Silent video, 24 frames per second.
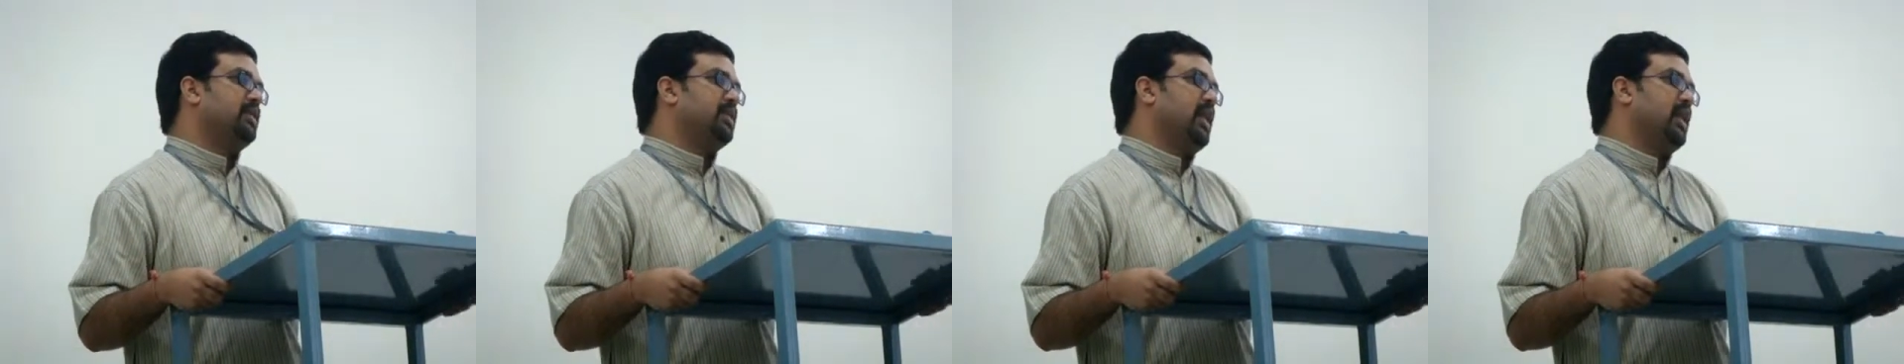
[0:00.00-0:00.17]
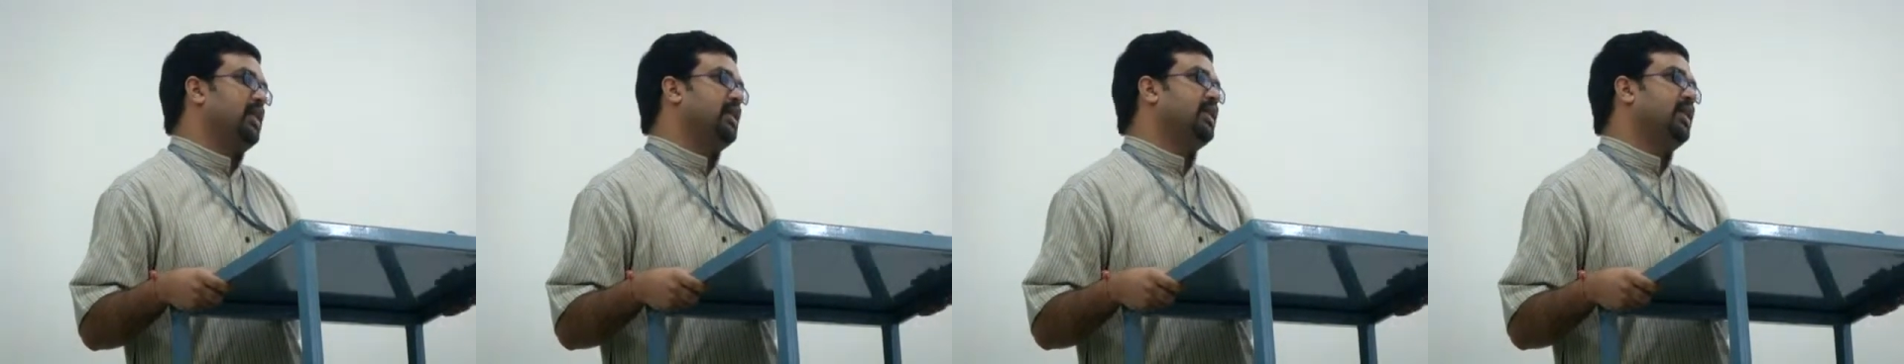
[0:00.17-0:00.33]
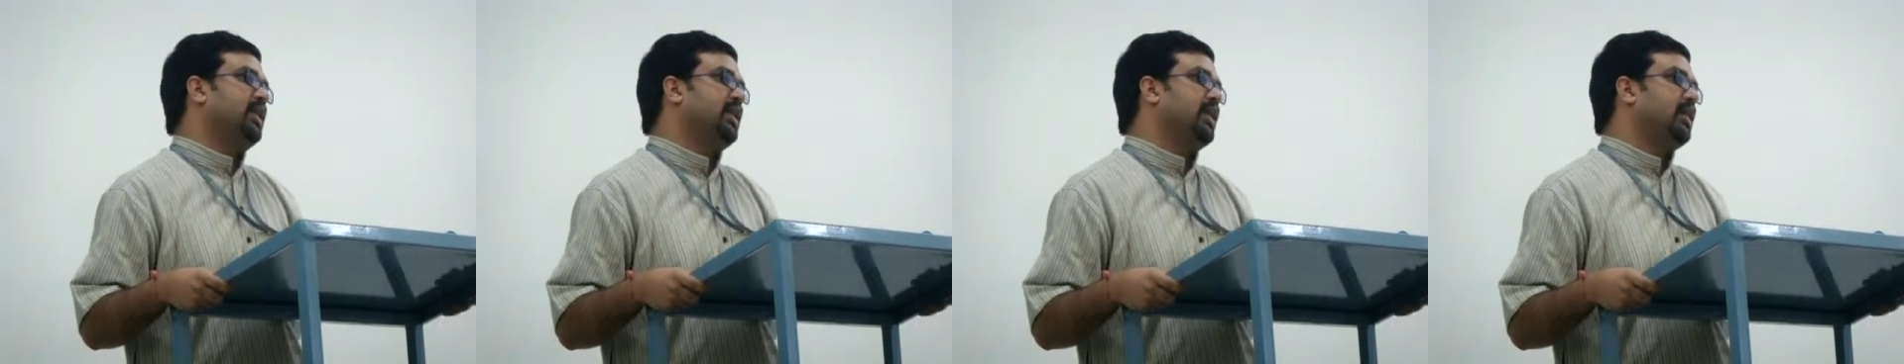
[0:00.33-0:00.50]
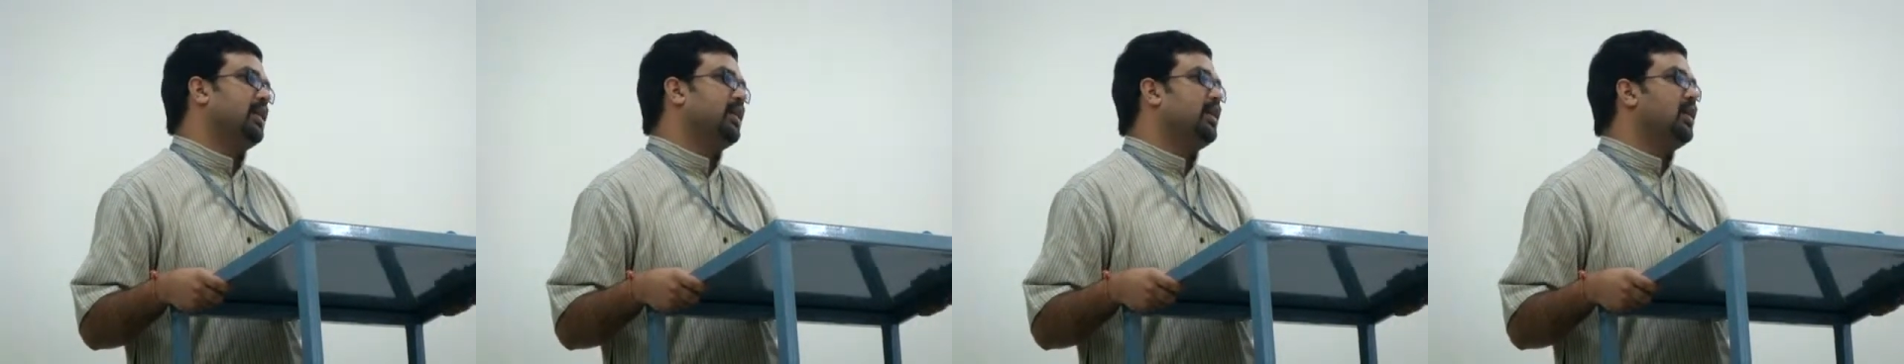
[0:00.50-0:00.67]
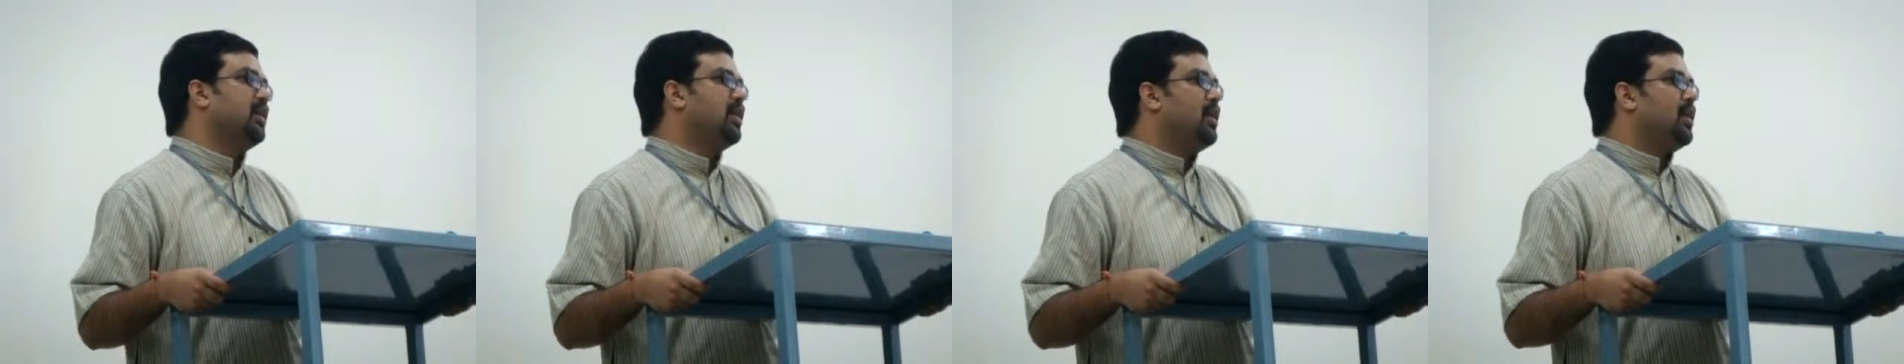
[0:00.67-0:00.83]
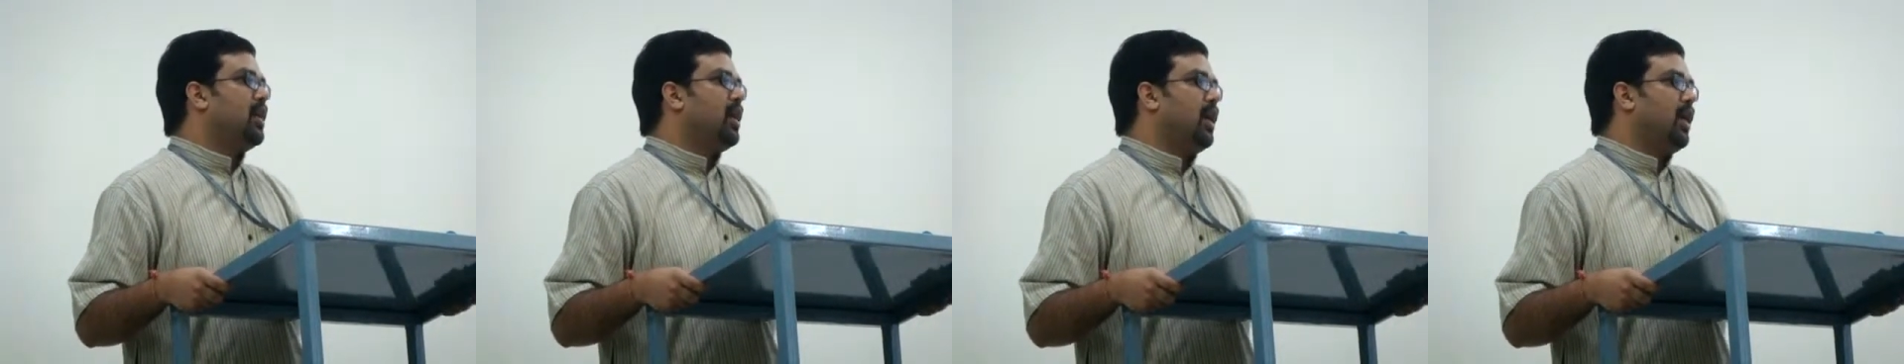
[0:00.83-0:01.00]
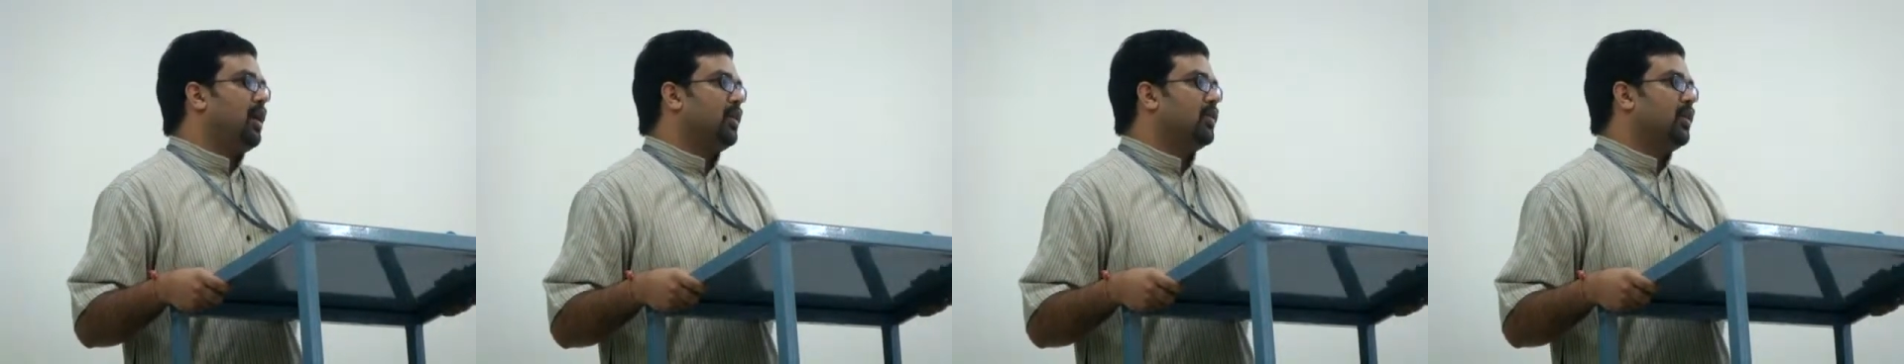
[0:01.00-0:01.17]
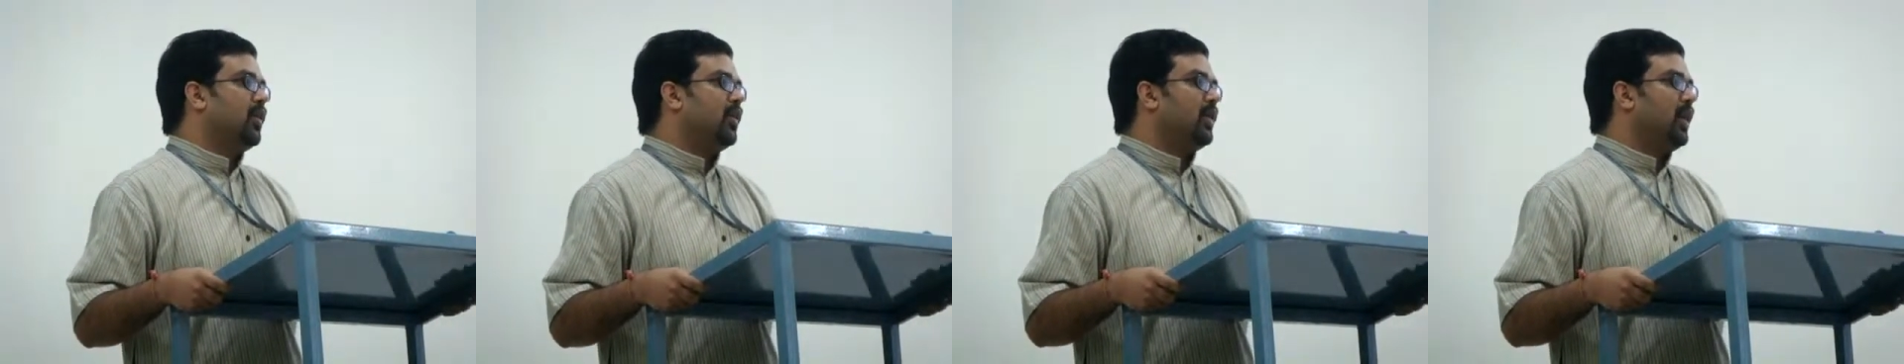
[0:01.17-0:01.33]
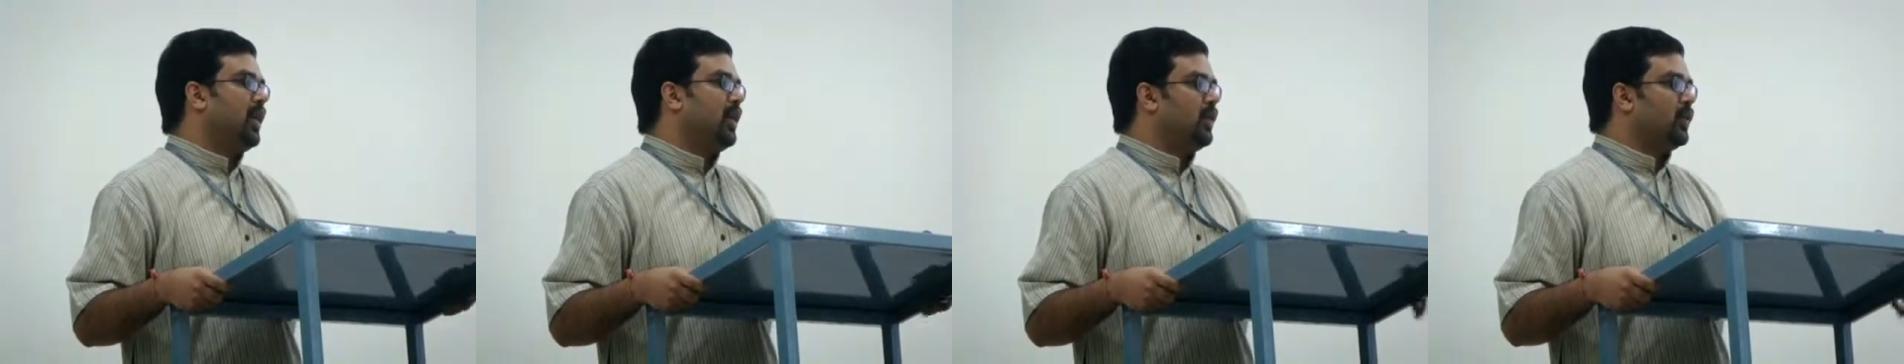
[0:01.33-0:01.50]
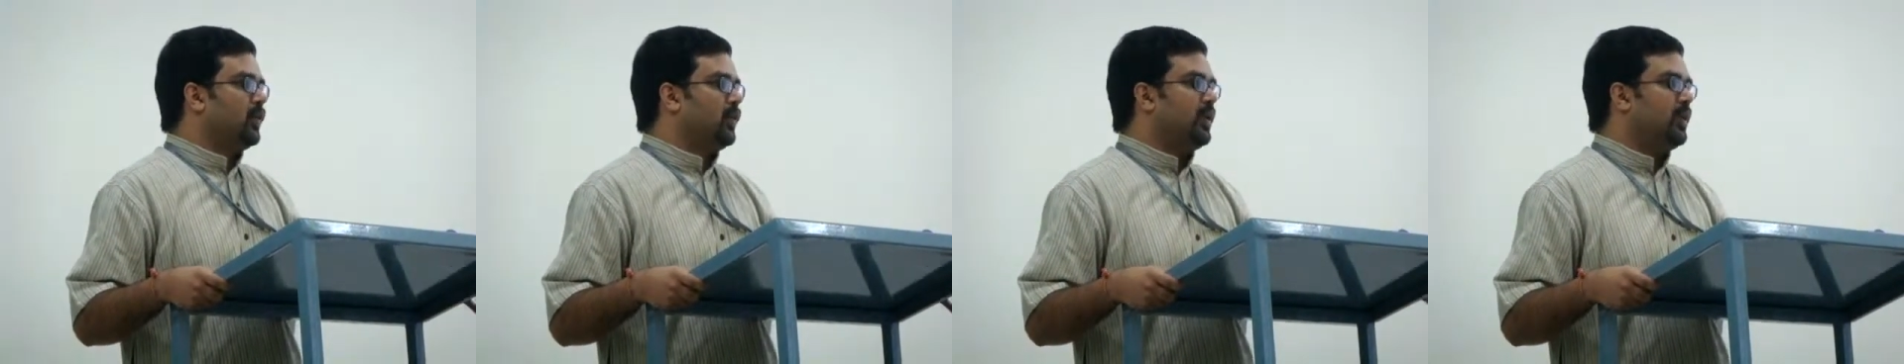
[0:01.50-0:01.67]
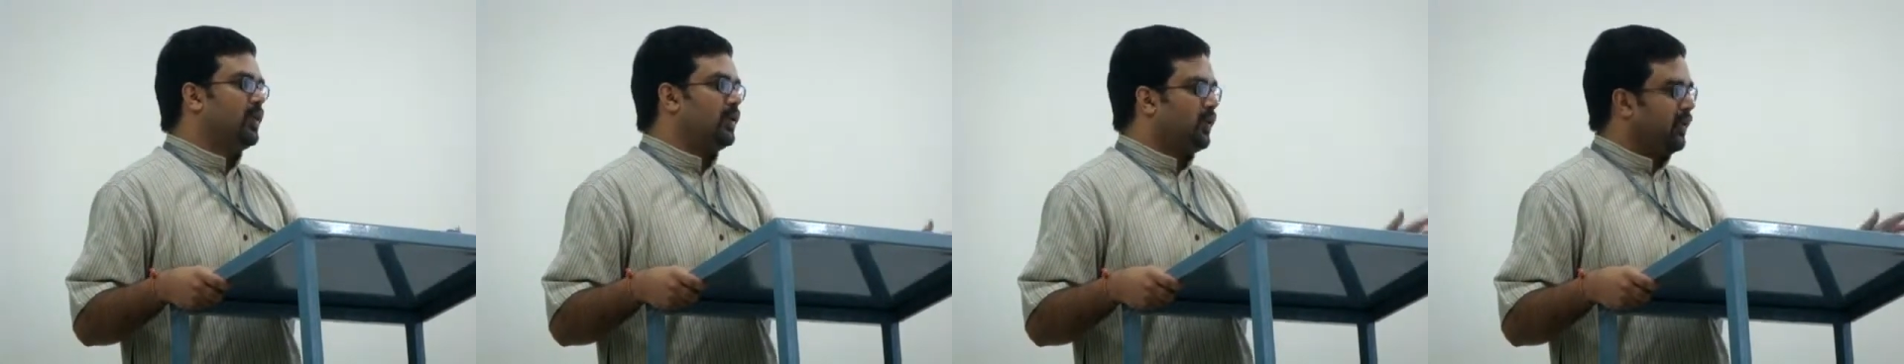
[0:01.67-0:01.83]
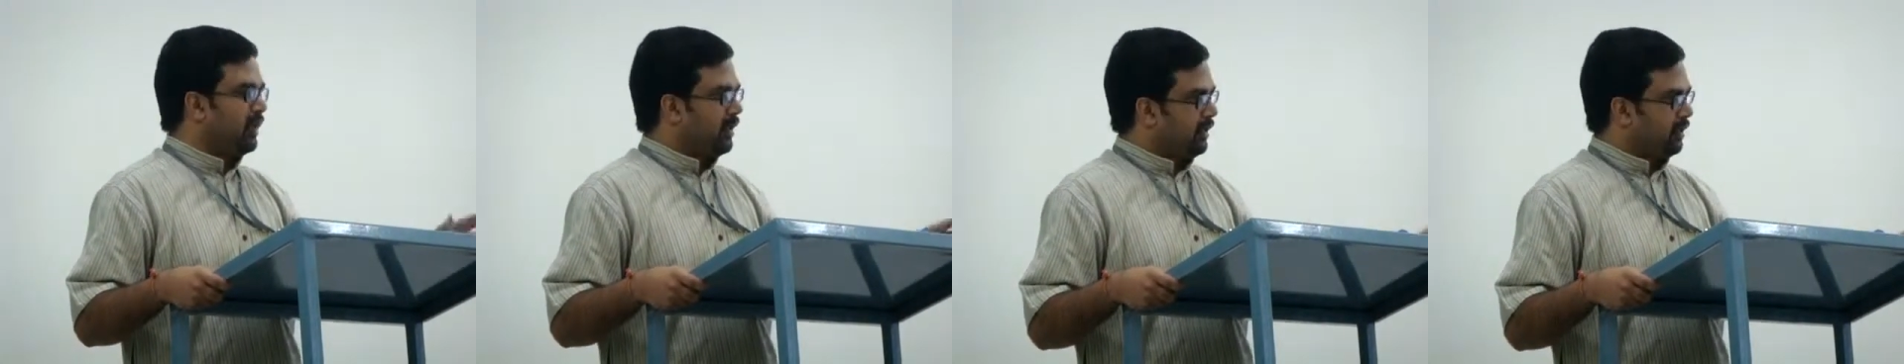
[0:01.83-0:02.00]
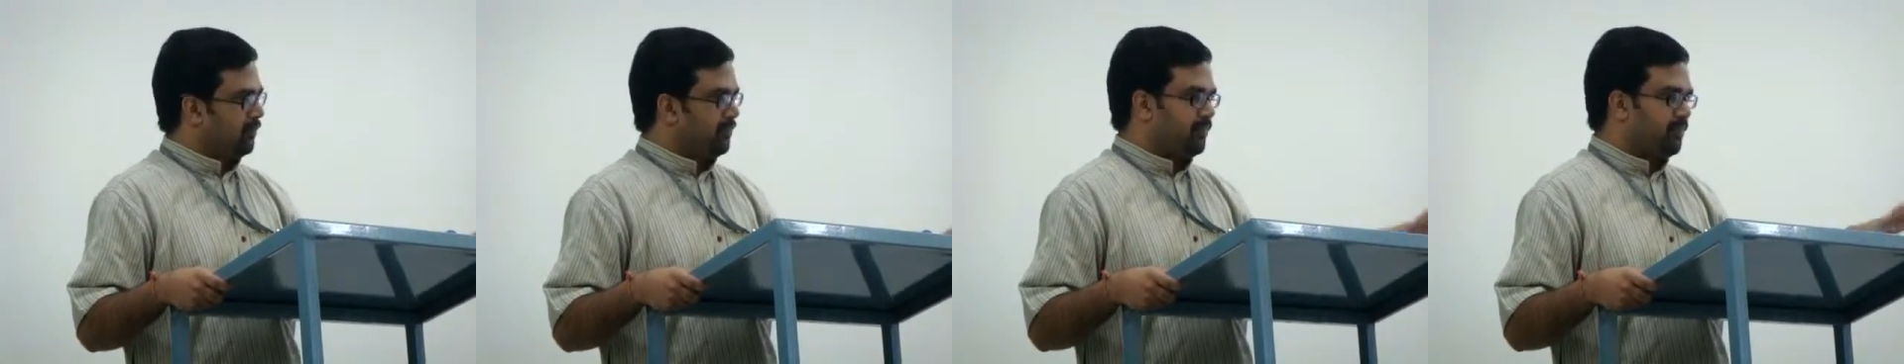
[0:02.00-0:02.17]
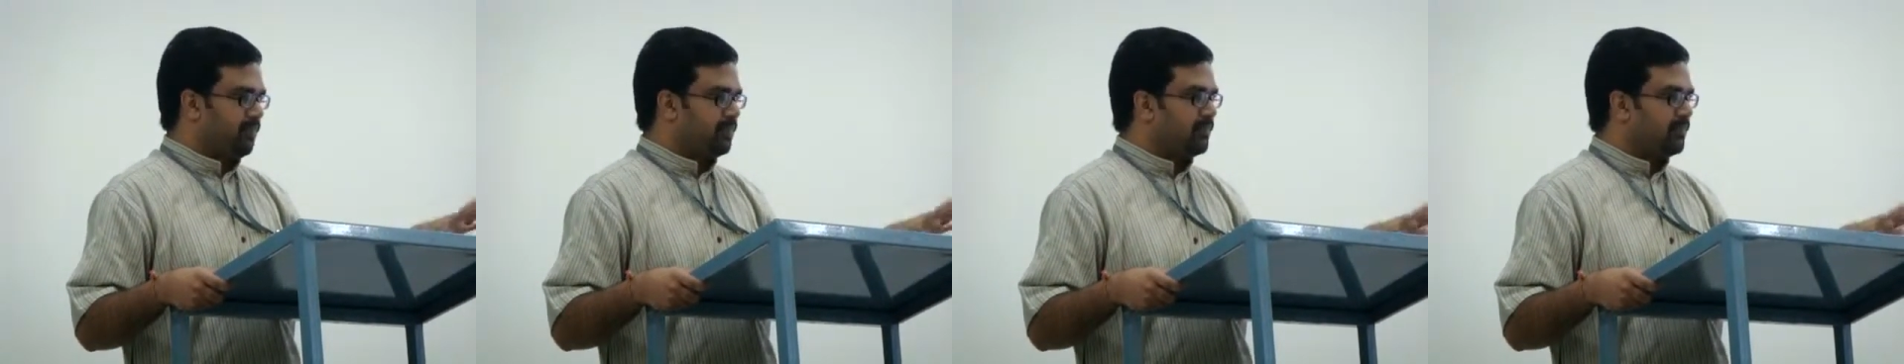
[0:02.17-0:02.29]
Saturday. I thought I'd do it today.